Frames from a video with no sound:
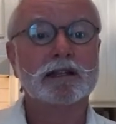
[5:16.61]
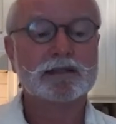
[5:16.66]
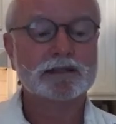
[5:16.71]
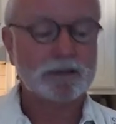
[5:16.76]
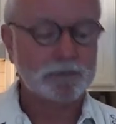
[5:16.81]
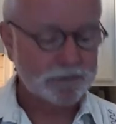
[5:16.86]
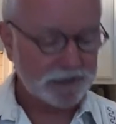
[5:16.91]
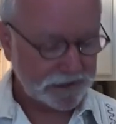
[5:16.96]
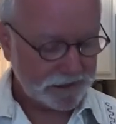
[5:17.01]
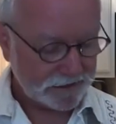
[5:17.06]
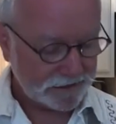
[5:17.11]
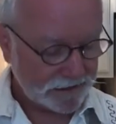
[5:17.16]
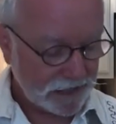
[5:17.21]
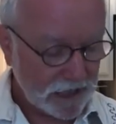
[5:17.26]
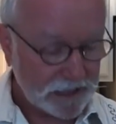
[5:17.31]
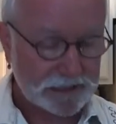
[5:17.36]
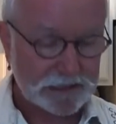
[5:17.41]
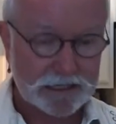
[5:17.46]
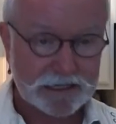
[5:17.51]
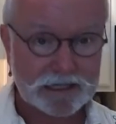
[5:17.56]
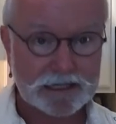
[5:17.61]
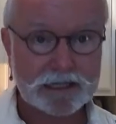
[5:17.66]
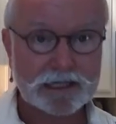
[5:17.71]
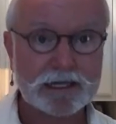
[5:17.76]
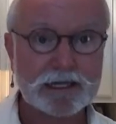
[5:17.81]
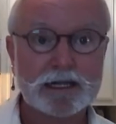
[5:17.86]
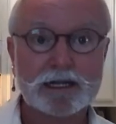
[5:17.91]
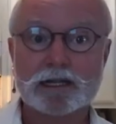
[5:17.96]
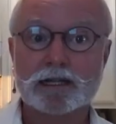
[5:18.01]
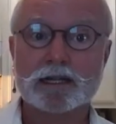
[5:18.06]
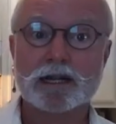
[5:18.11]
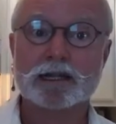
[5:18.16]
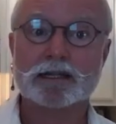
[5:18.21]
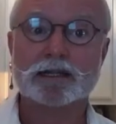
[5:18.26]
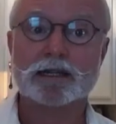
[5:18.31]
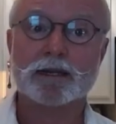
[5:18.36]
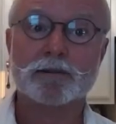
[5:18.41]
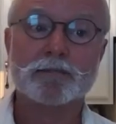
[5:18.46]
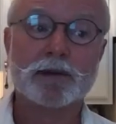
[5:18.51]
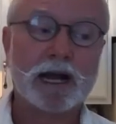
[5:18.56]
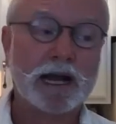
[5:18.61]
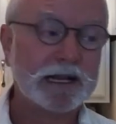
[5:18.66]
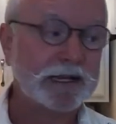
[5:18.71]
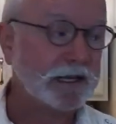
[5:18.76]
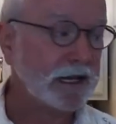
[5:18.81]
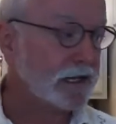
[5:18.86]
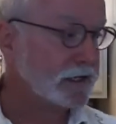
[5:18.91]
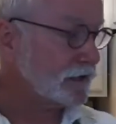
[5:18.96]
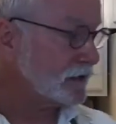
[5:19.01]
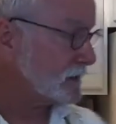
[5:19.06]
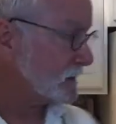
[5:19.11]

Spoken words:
some kind of nut, like a pine nut,